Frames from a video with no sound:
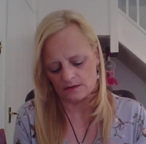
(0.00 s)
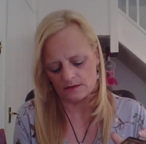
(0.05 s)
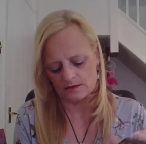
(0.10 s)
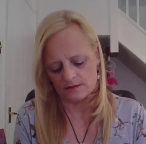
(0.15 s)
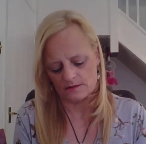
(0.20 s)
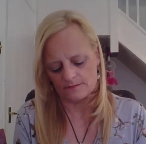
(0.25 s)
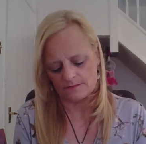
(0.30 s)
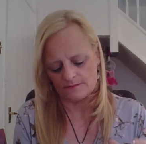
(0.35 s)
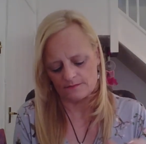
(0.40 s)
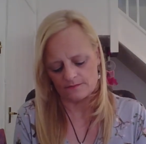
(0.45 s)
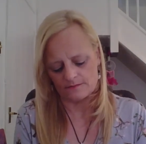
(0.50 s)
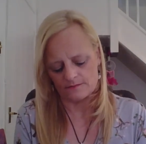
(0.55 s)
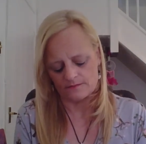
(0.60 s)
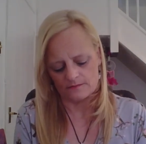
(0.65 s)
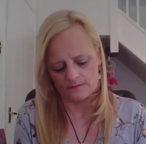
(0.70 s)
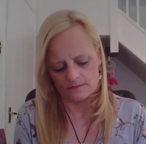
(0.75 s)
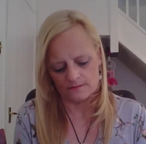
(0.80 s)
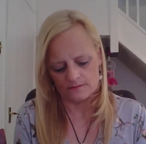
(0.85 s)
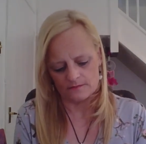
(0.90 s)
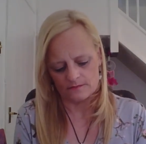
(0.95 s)

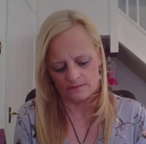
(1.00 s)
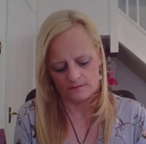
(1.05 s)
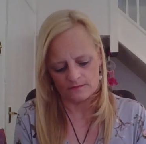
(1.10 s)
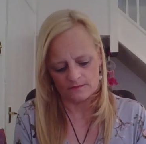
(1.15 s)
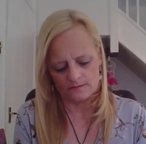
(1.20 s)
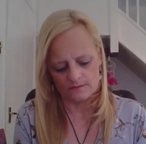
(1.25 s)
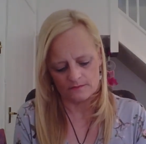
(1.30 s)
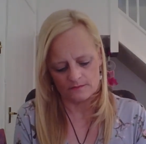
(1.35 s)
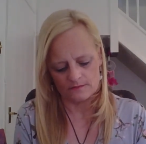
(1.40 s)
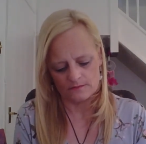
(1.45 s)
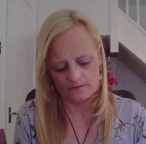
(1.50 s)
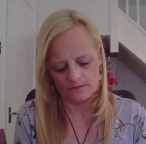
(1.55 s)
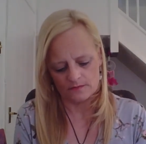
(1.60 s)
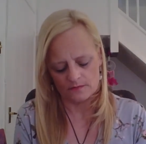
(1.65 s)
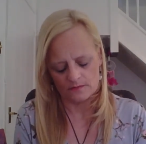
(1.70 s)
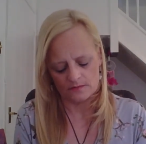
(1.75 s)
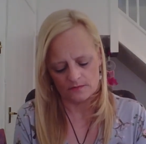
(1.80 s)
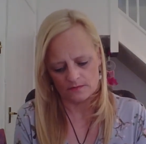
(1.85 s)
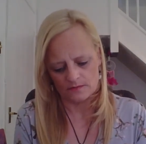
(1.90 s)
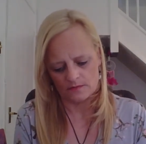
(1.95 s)

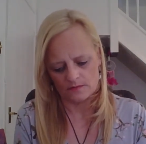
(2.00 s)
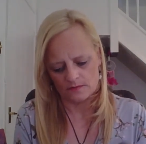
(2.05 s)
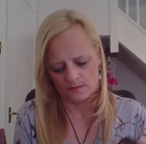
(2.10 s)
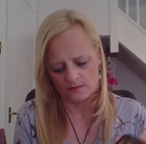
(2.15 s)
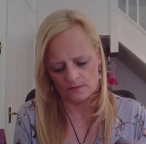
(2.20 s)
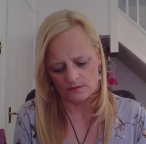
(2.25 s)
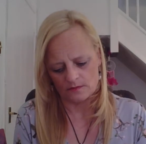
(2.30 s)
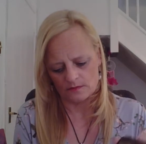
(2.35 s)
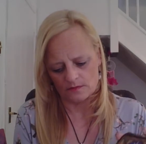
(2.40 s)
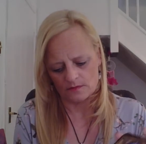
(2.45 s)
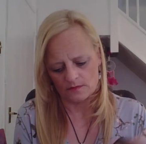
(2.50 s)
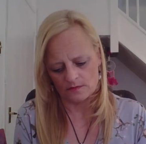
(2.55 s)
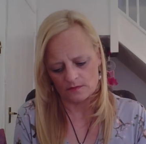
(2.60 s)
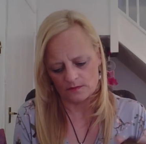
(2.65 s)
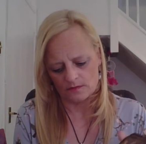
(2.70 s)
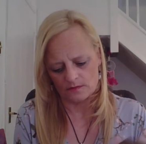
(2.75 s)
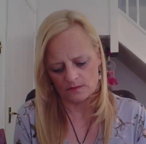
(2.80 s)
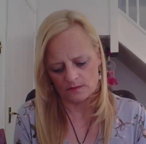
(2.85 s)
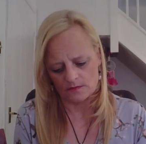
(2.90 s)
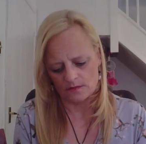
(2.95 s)

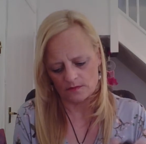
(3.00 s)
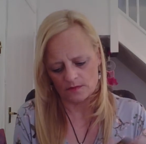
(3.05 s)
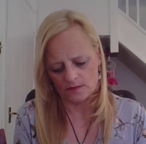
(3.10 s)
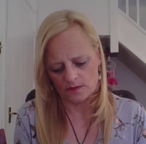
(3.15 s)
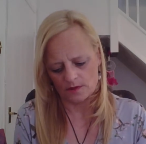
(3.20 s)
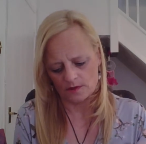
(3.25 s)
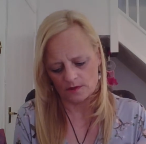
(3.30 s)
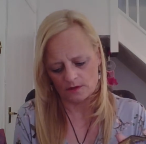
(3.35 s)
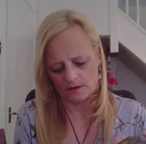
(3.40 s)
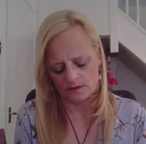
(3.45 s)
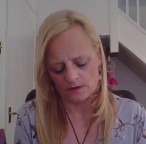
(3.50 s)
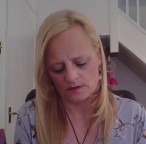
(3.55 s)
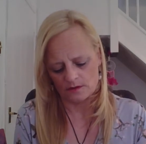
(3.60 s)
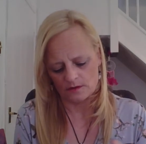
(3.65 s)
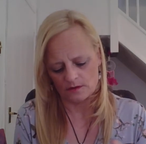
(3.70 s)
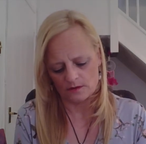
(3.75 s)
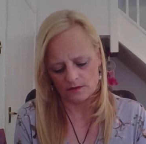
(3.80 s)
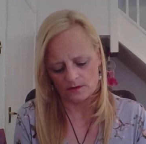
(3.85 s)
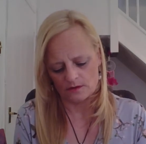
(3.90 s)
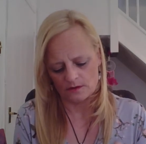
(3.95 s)

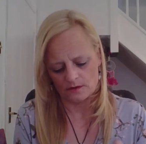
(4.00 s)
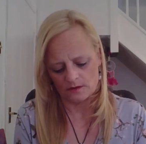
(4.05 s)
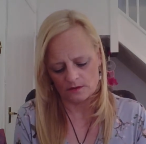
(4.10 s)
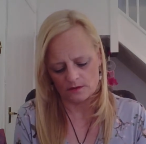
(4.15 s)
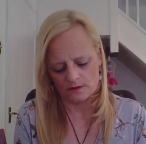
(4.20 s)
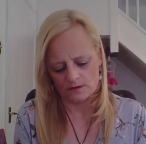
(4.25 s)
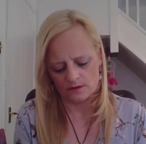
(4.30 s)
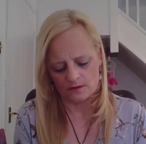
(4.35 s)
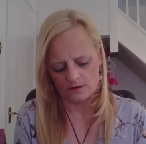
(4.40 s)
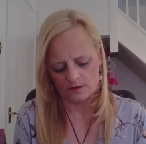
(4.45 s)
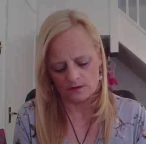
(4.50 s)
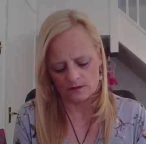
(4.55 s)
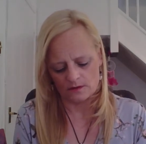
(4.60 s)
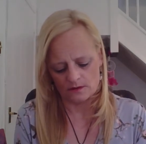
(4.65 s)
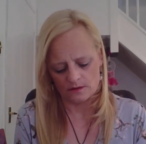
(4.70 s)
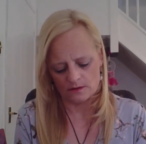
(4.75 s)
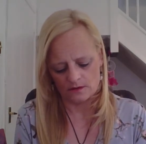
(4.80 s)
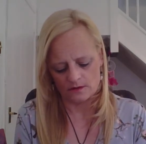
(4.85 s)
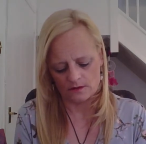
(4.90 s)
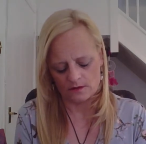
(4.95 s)

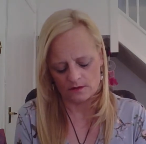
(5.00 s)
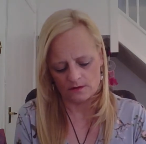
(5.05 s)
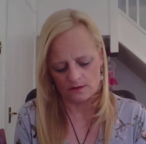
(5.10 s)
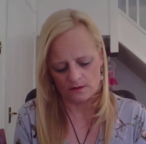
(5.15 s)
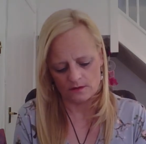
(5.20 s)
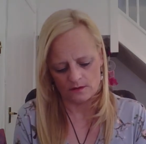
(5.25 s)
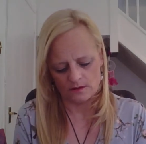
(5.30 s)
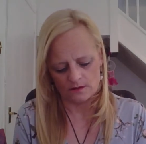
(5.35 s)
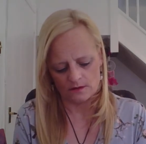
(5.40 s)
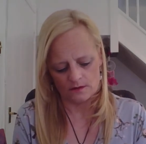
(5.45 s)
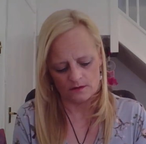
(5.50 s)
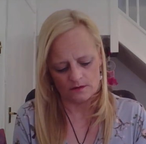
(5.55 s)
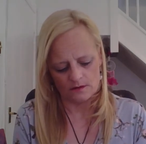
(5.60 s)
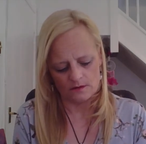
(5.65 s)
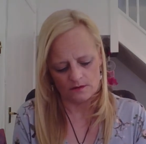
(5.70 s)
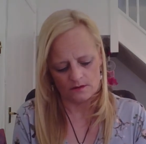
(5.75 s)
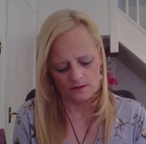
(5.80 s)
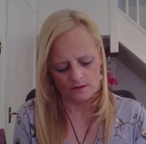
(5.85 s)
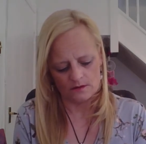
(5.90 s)
Nothing is said.